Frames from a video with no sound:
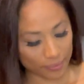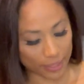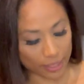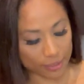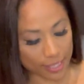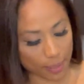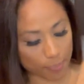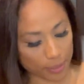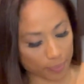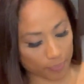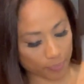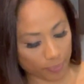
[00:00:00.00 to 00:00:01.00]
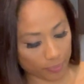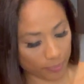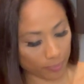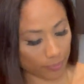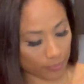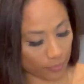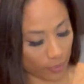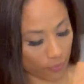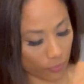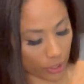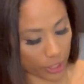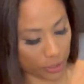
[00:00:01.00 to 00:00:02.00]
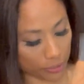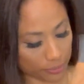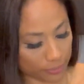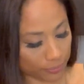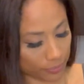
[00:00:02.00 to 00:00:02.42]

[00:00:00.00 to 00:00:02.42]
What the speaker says: Little tip for you.